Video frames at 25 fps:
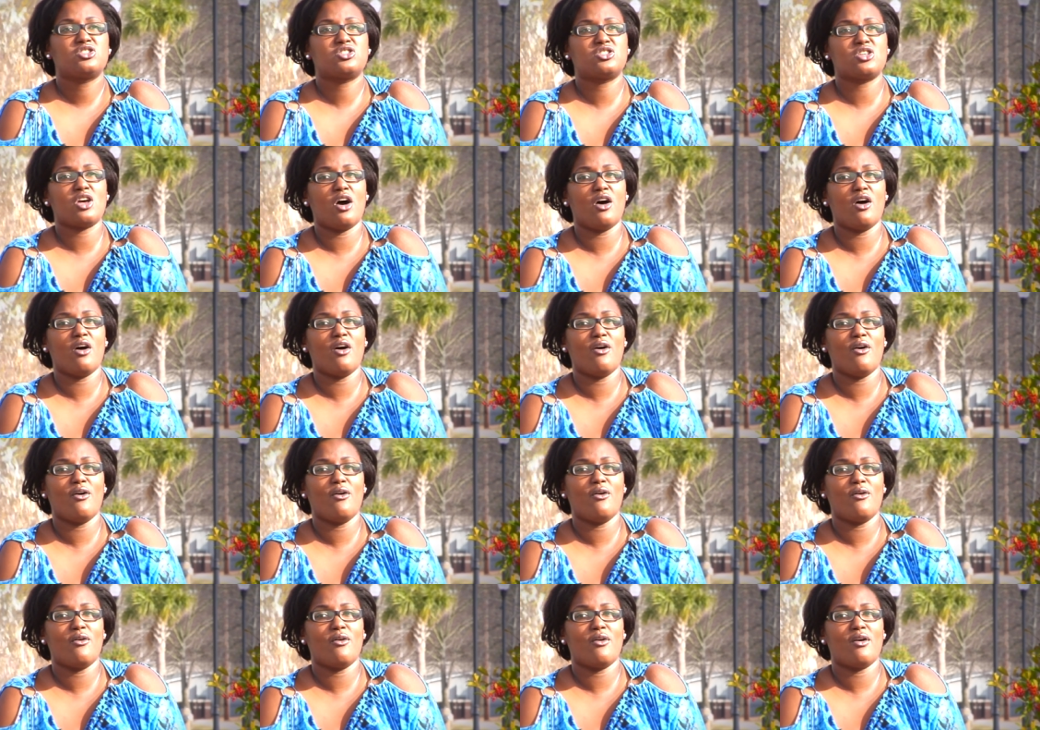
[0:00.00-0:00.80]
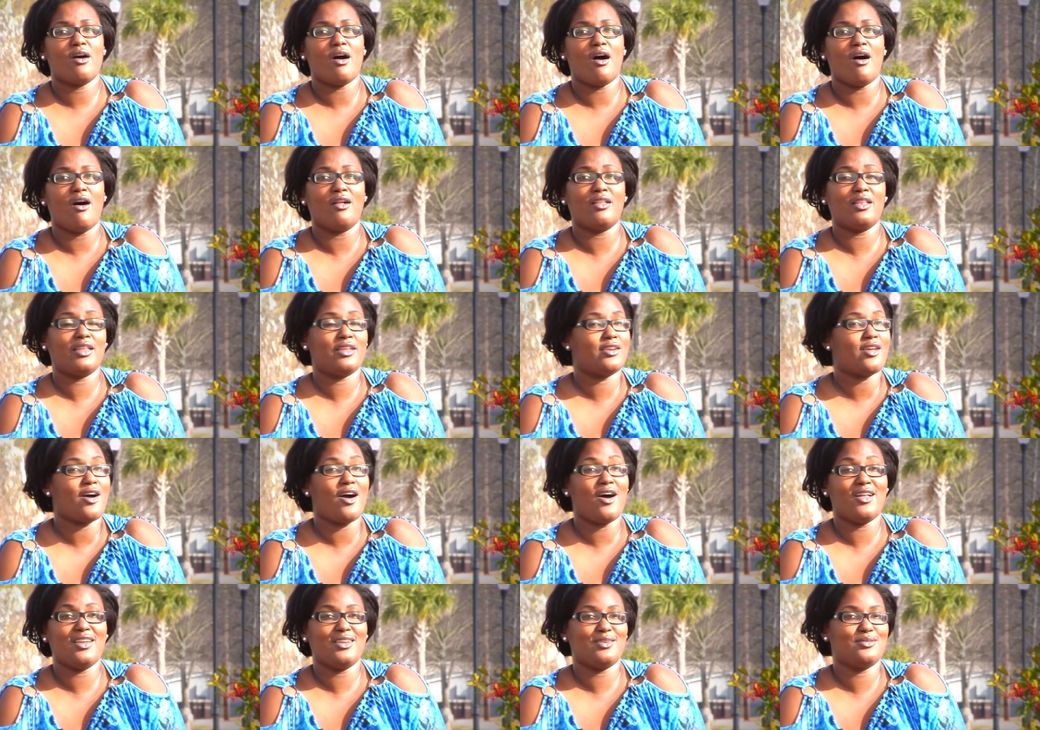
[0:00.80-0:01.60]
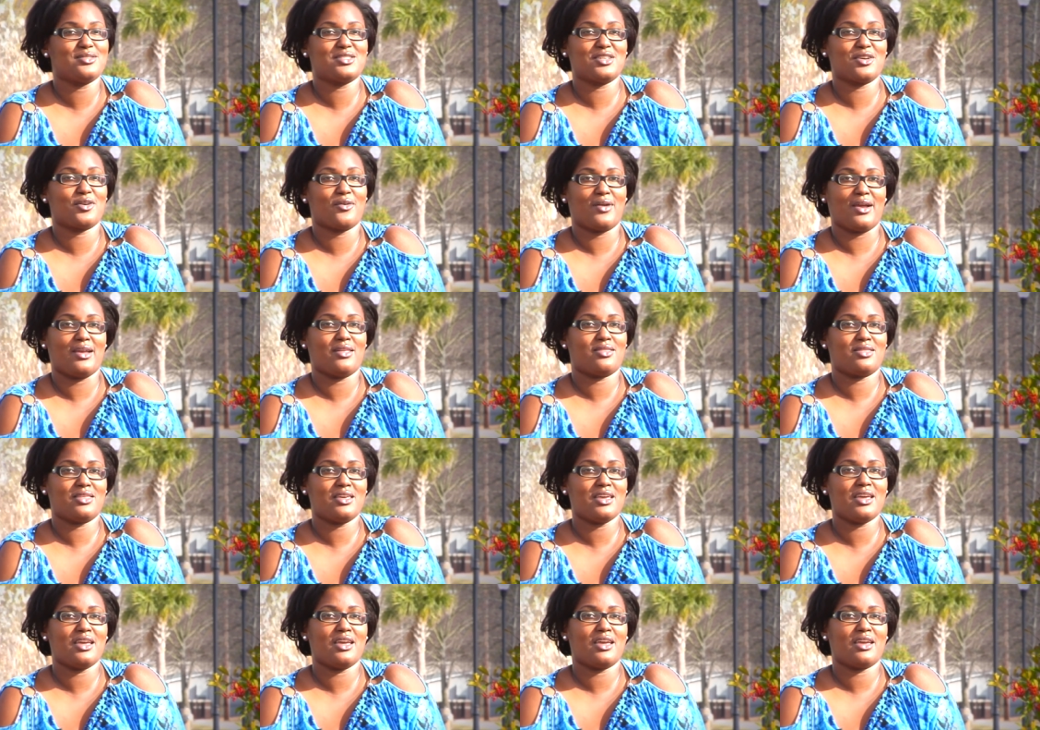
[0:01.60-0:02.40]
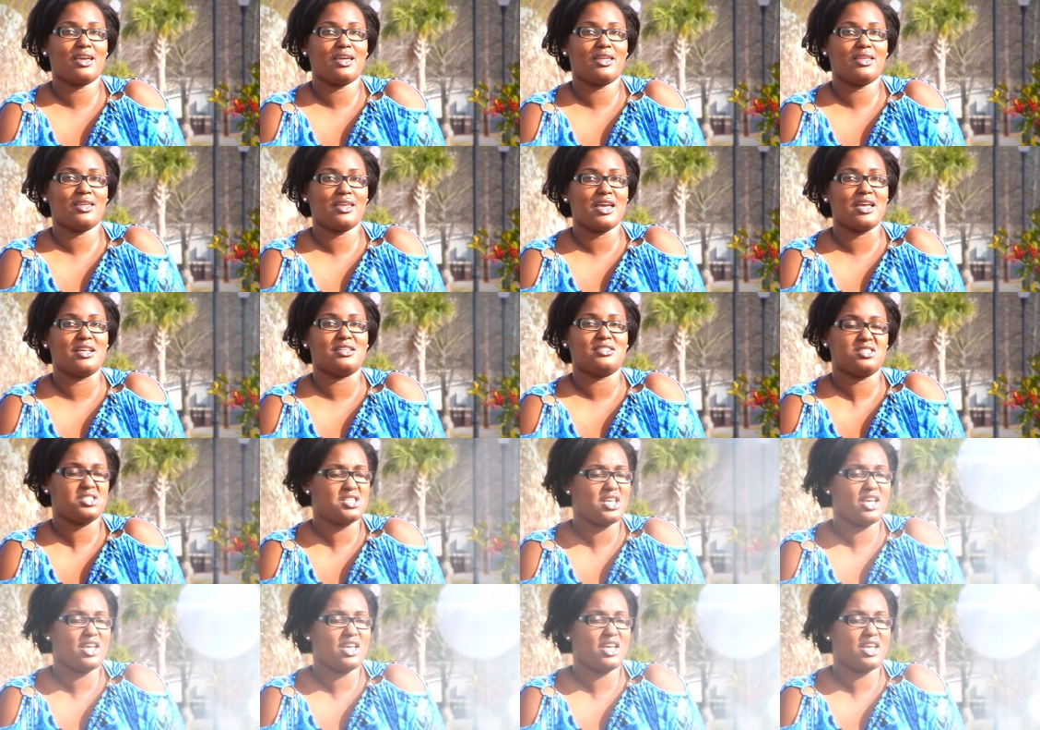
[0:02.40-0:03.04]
So, all in all, it was a great thing. And yes,